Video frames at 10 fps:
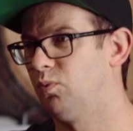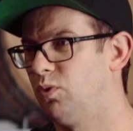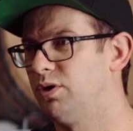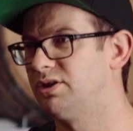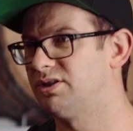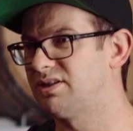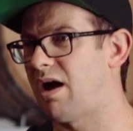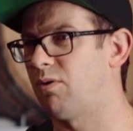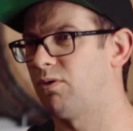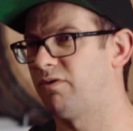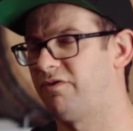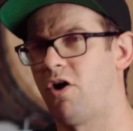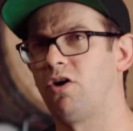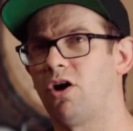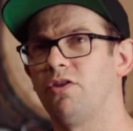wood sour
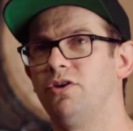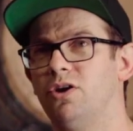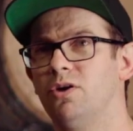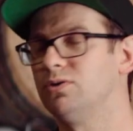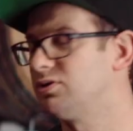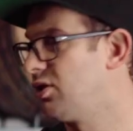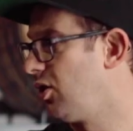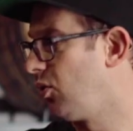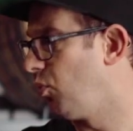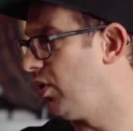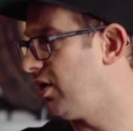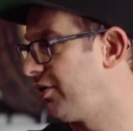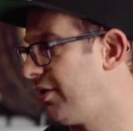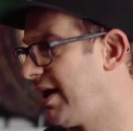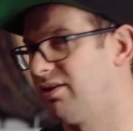funk on the nose
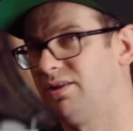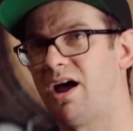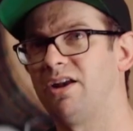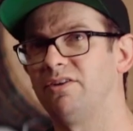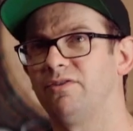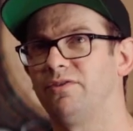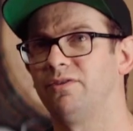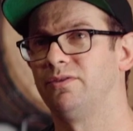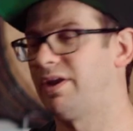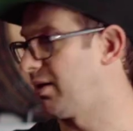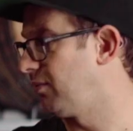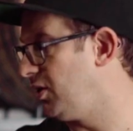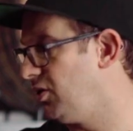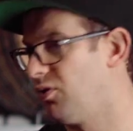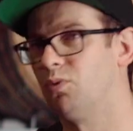with like a lot of like
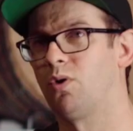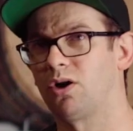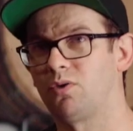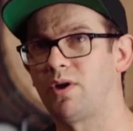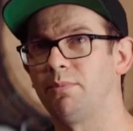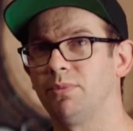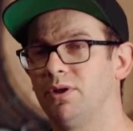Pinot Noir grape.